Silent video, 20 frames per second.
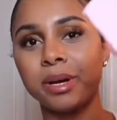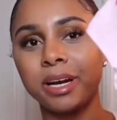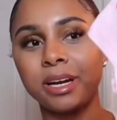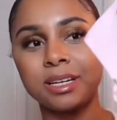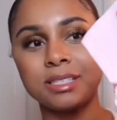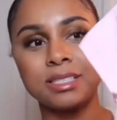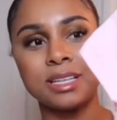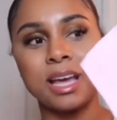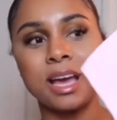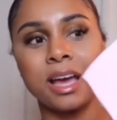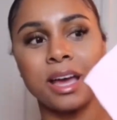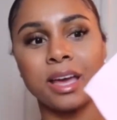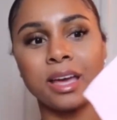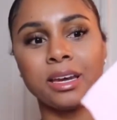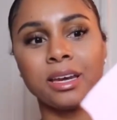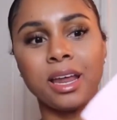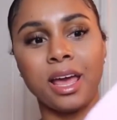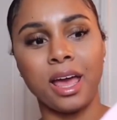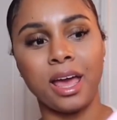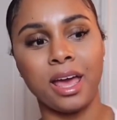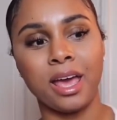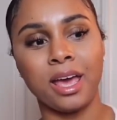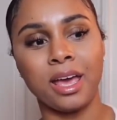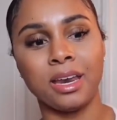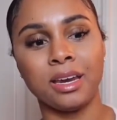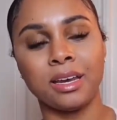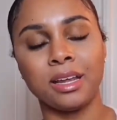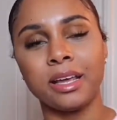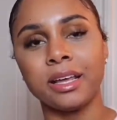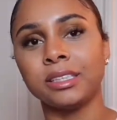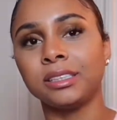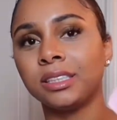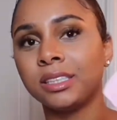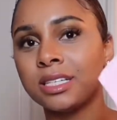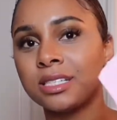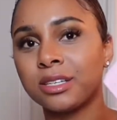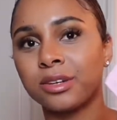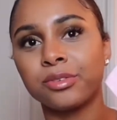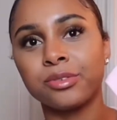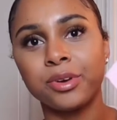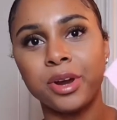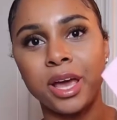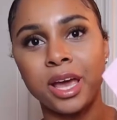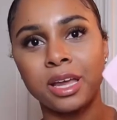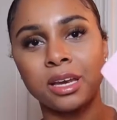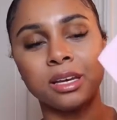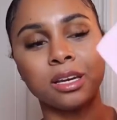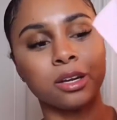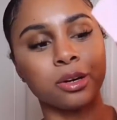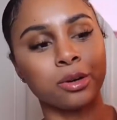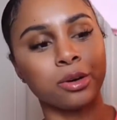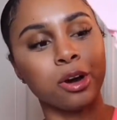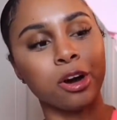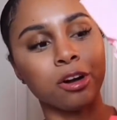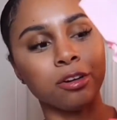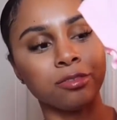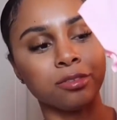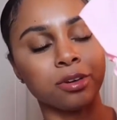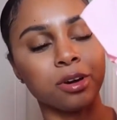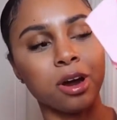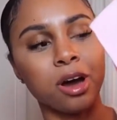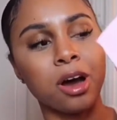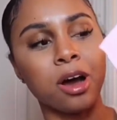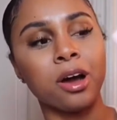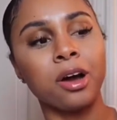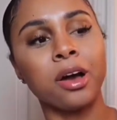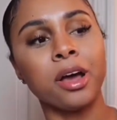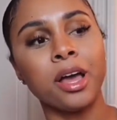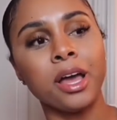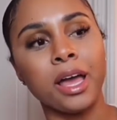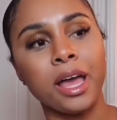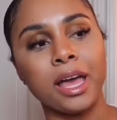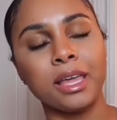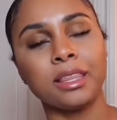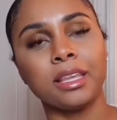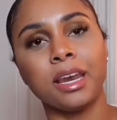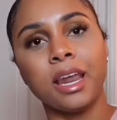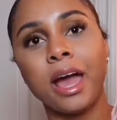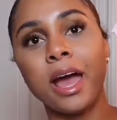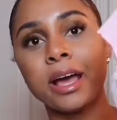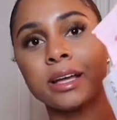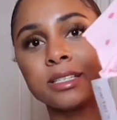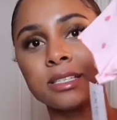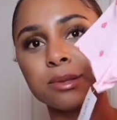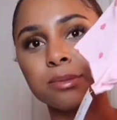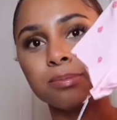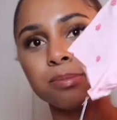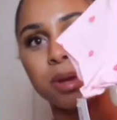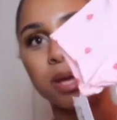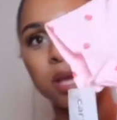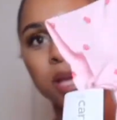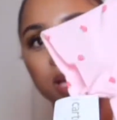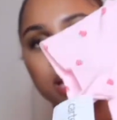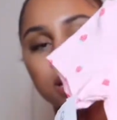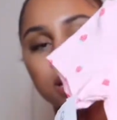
design and it's just a red little overall and then it has a pink